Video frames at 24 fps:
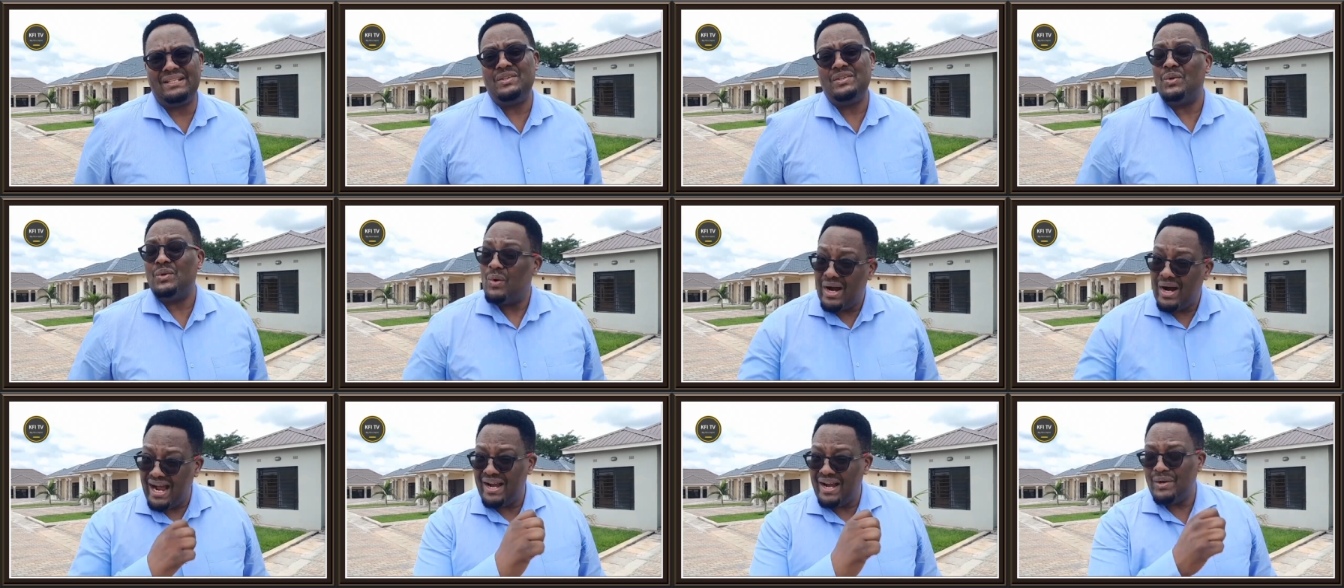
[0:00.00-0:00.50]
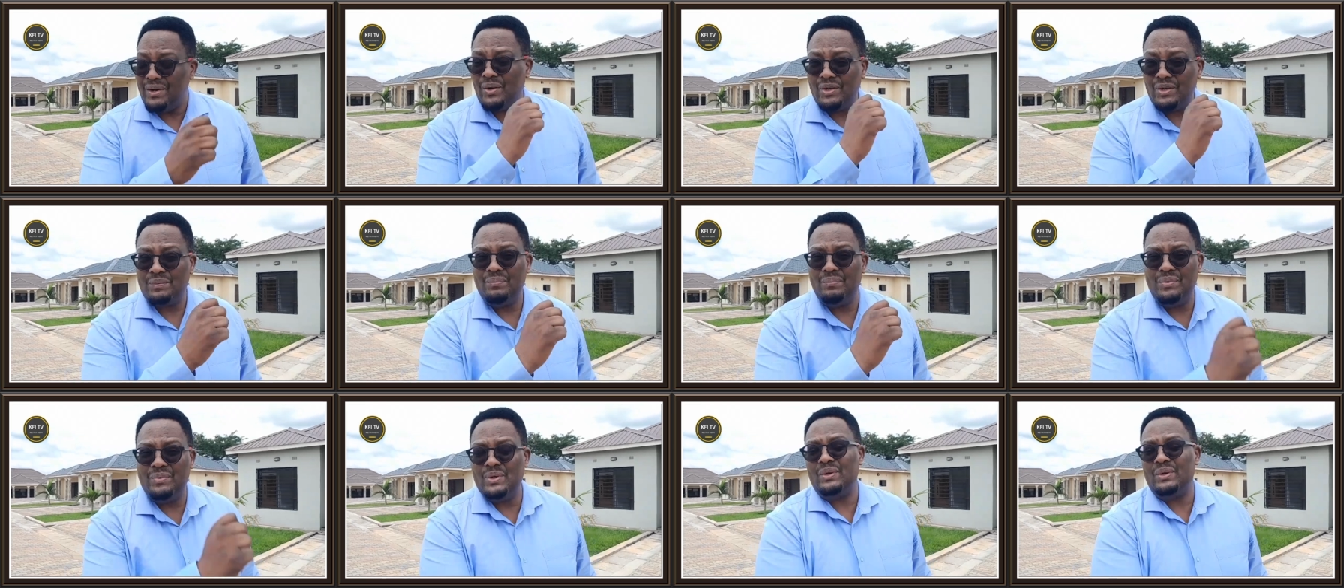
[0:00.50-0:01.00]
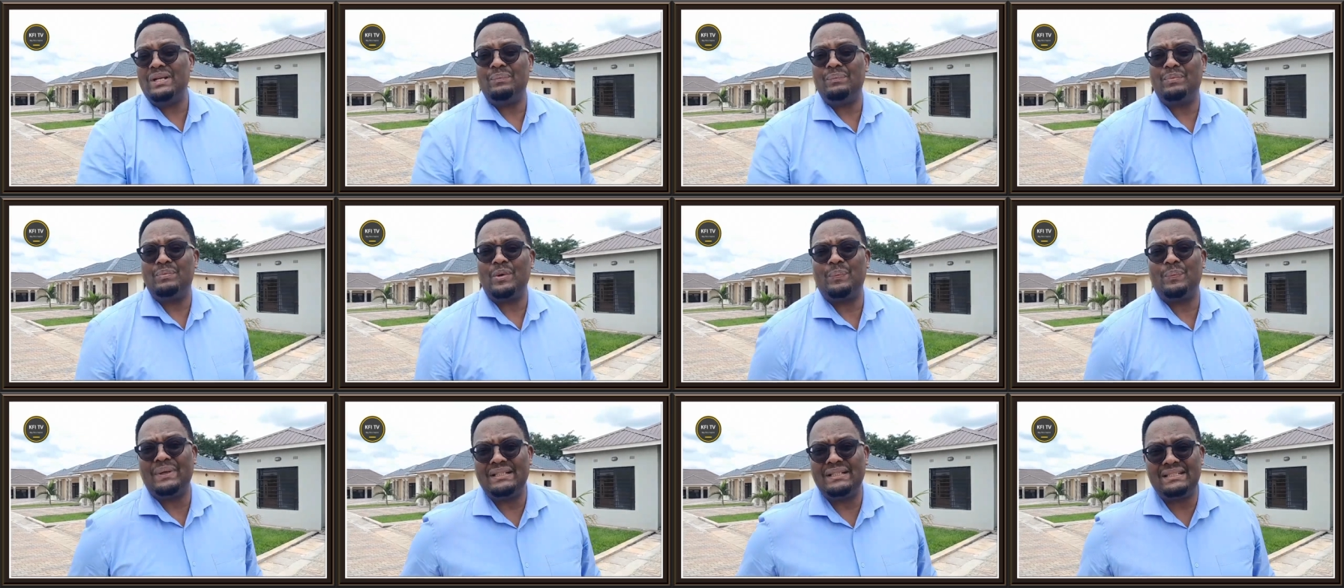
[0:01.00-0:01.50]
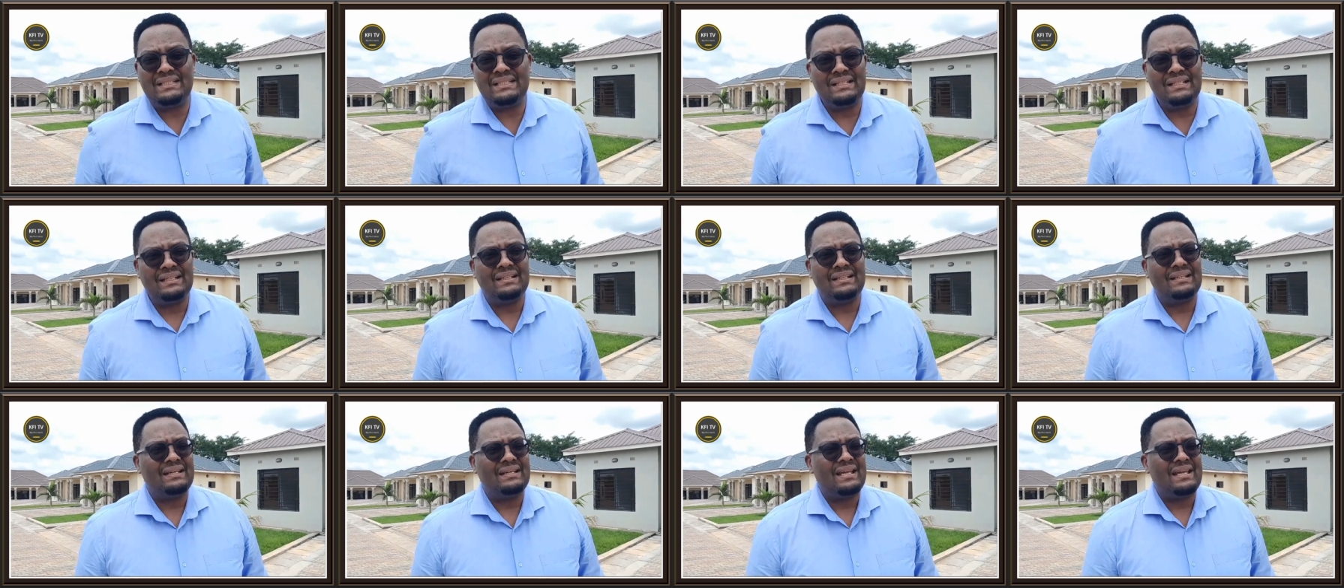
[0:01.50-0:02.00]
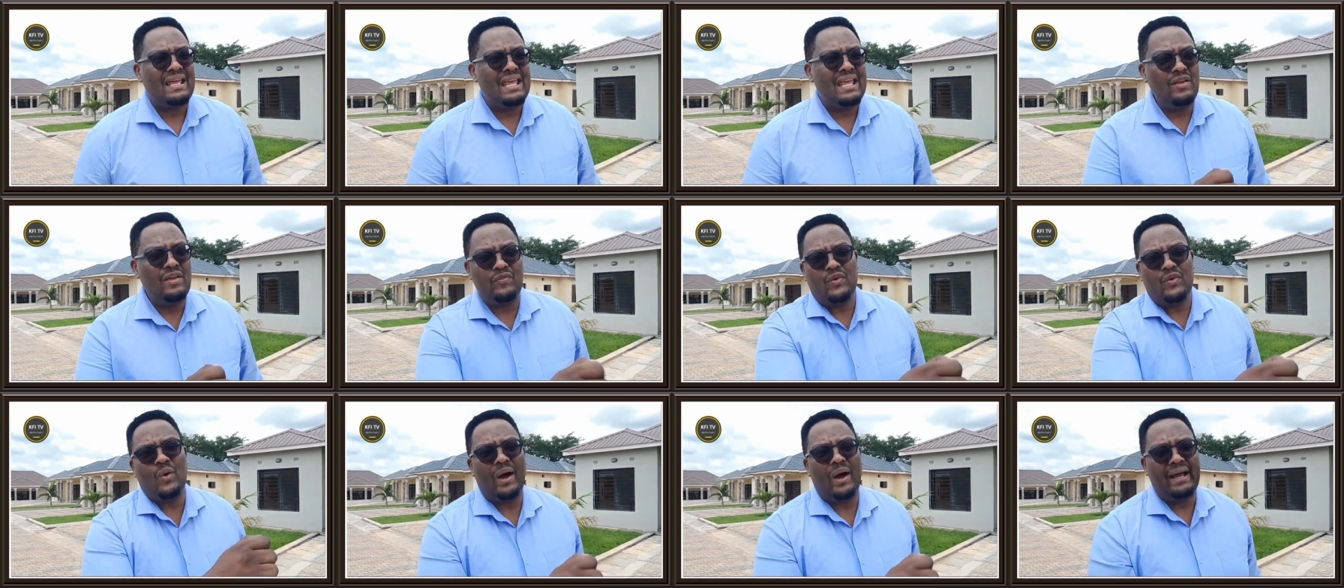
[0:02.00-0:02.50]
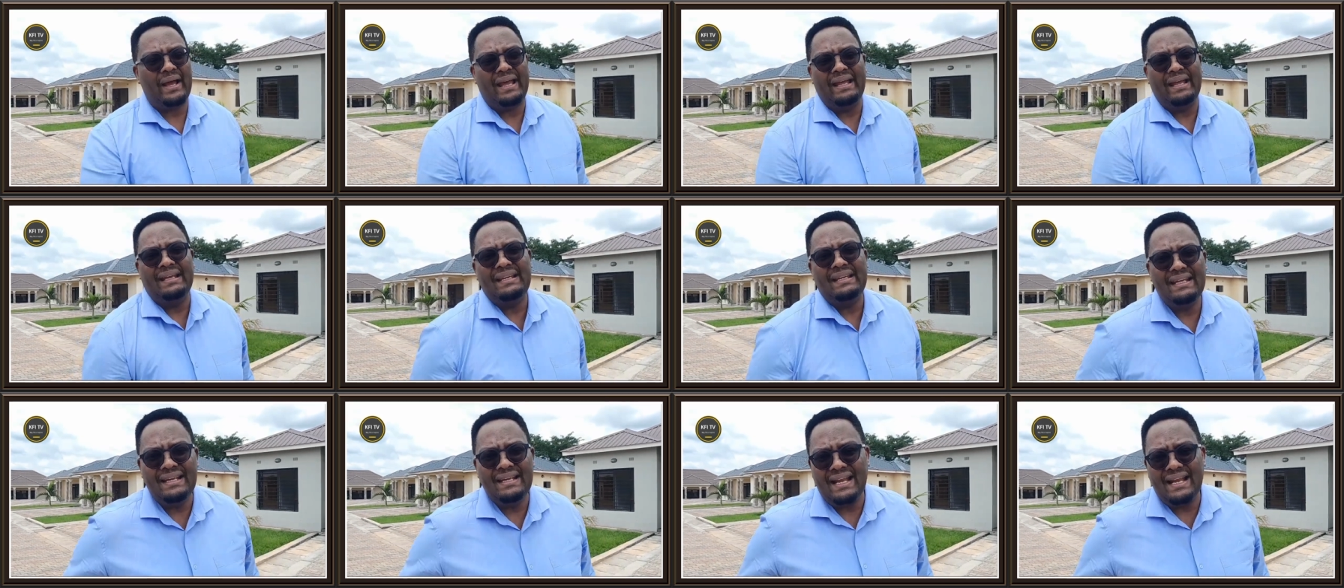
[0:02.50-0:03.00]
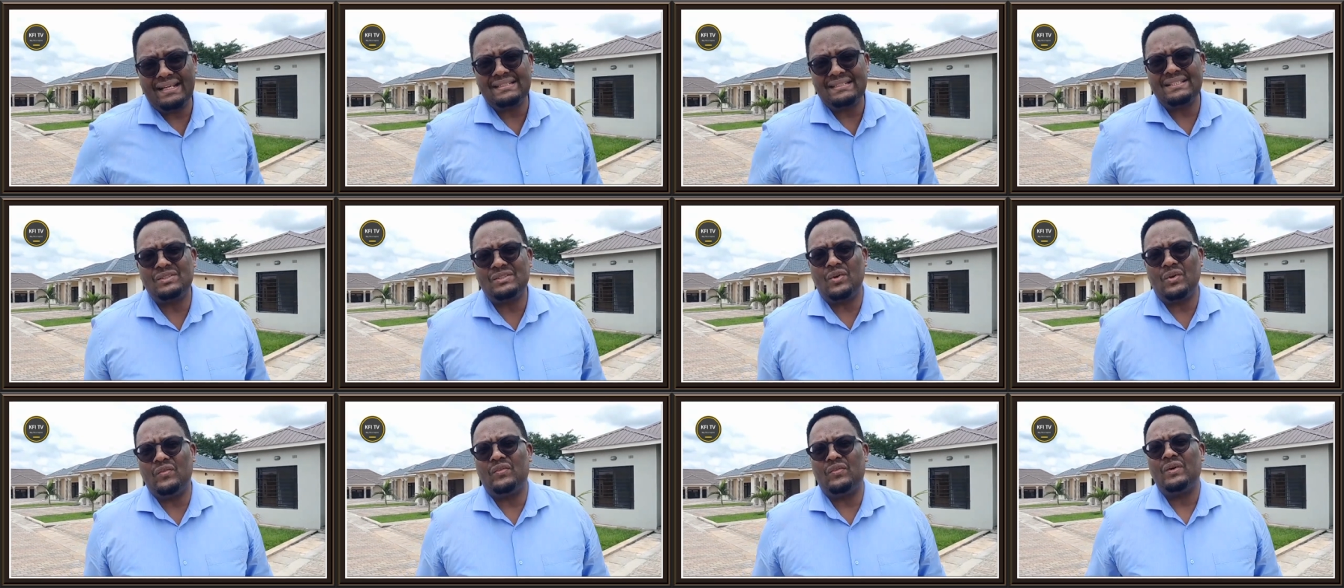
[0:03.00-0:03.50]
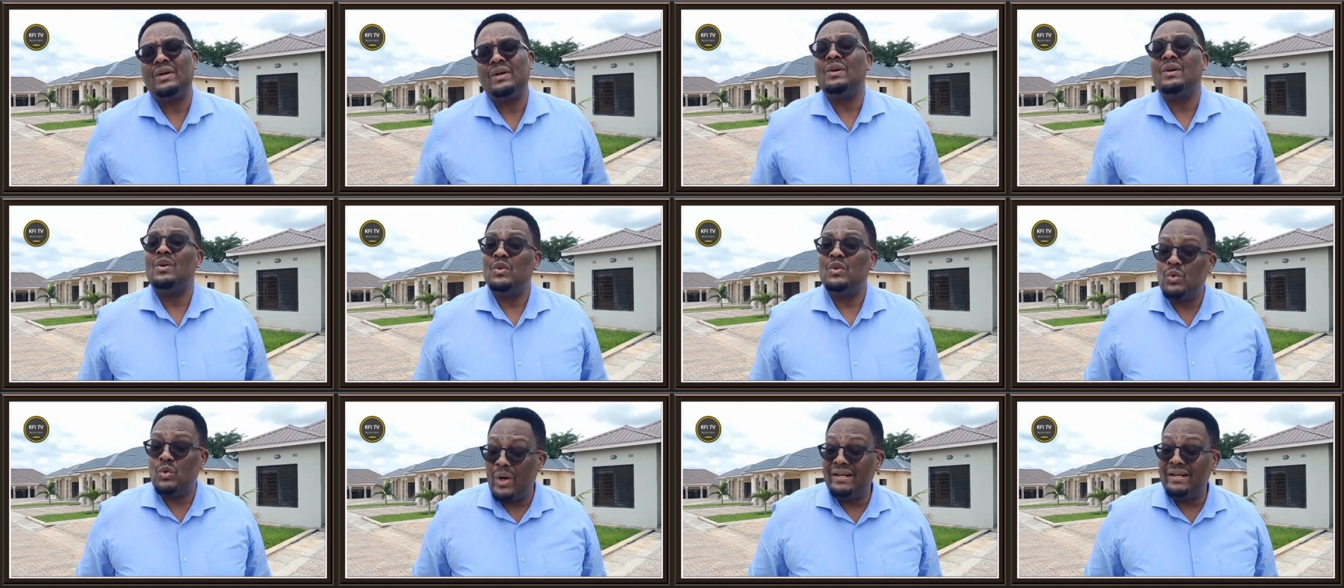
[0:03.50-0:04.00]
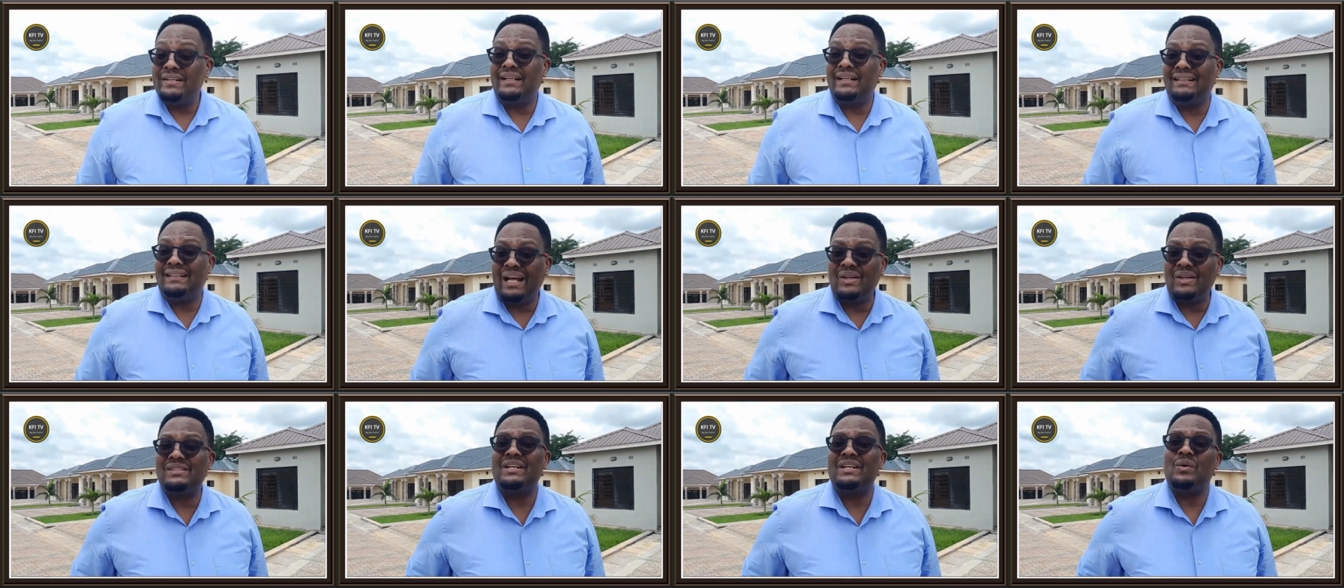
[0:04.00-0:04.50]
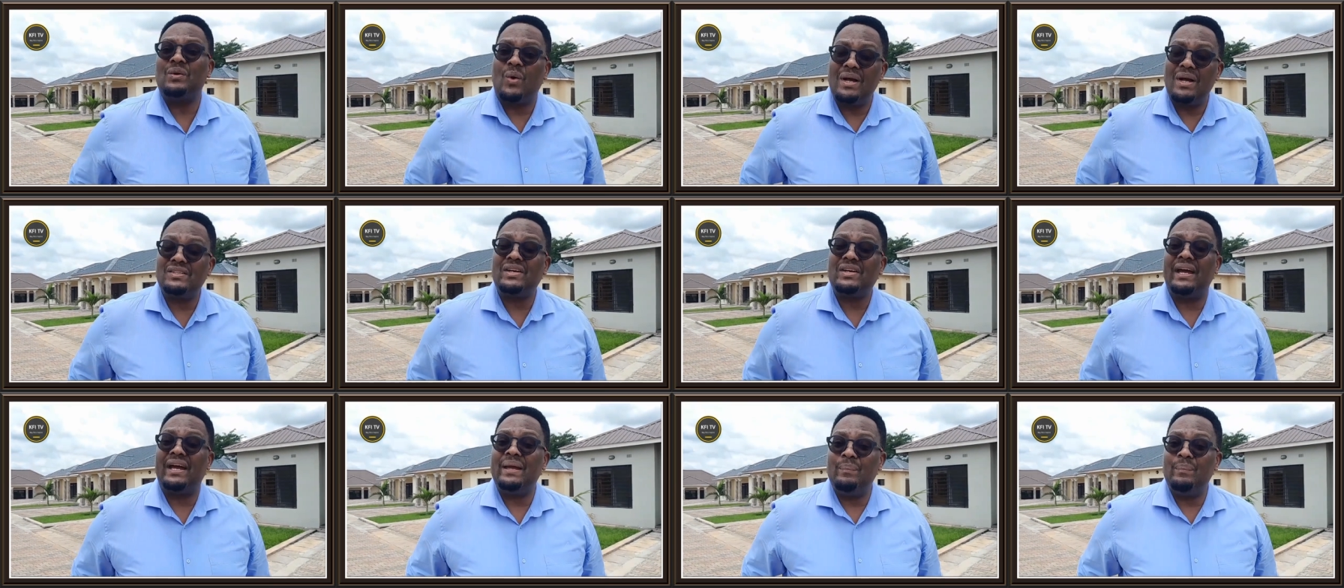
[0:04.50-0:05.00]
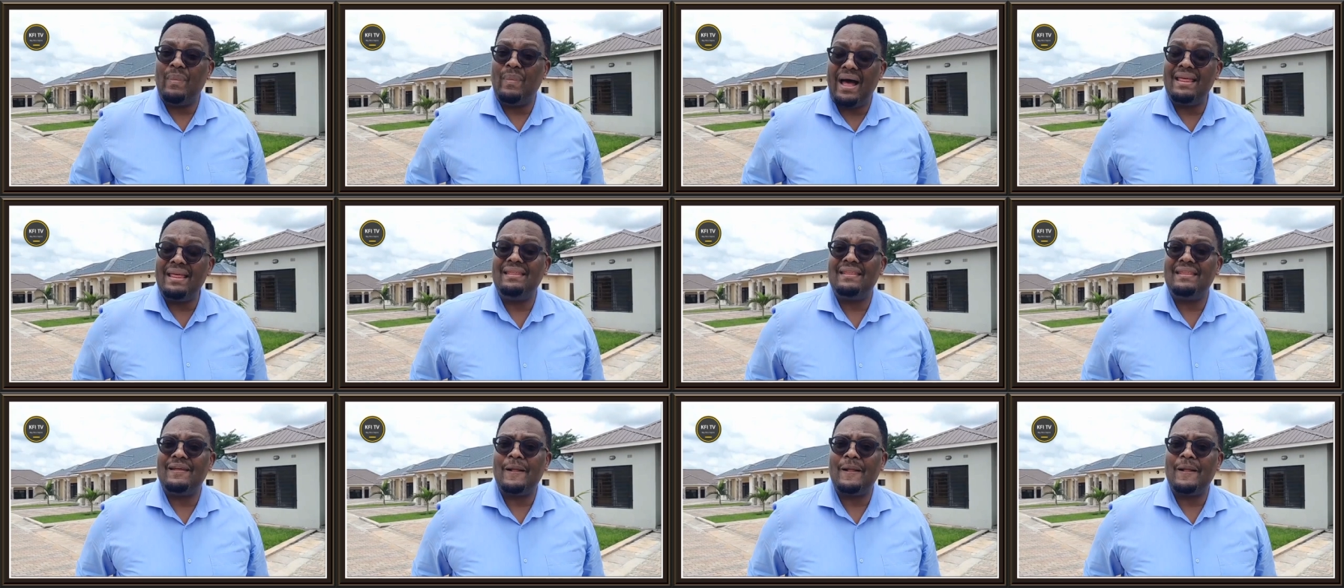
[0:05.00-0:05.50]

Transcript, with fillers: You cannot build a property if you are earning in excess of 200,000 kwacha a month.